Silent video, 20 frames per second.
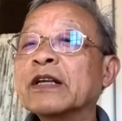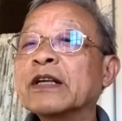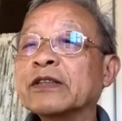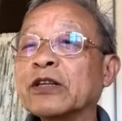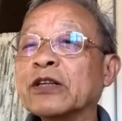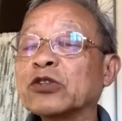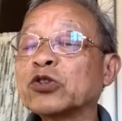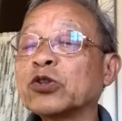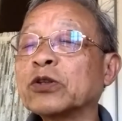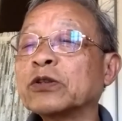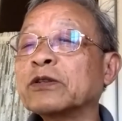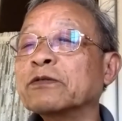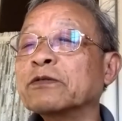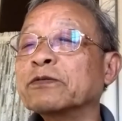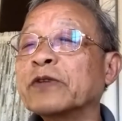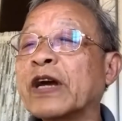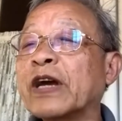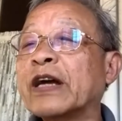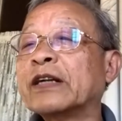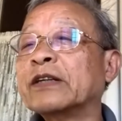There's certain
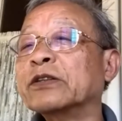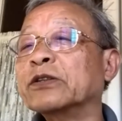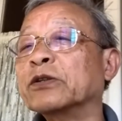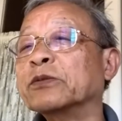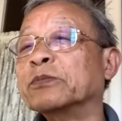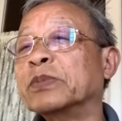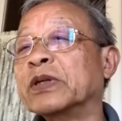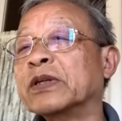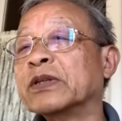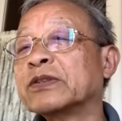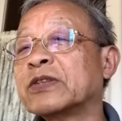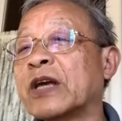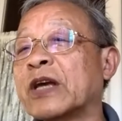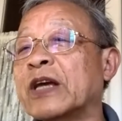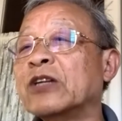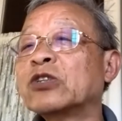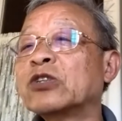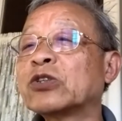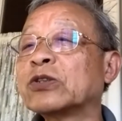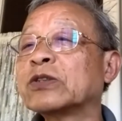value because the
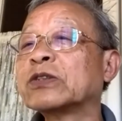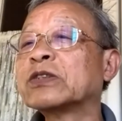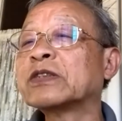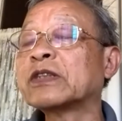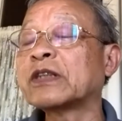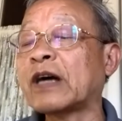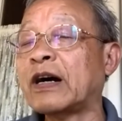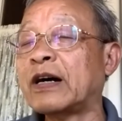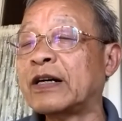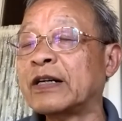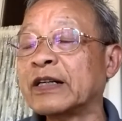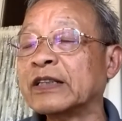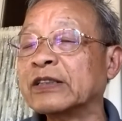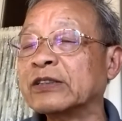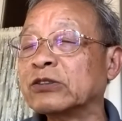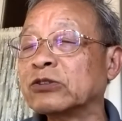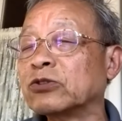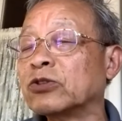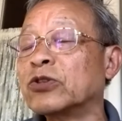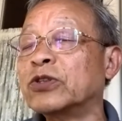Asians are
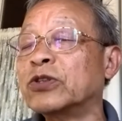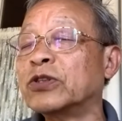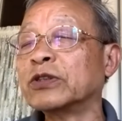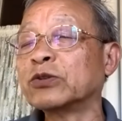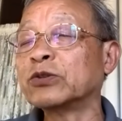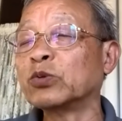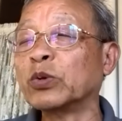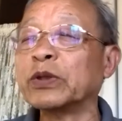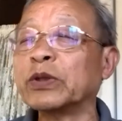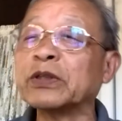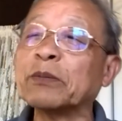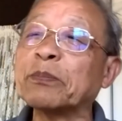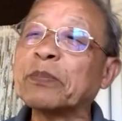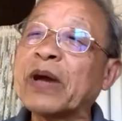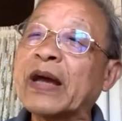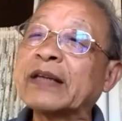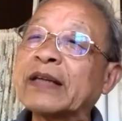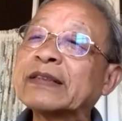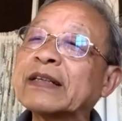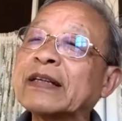ignored during the
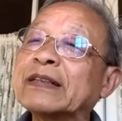past.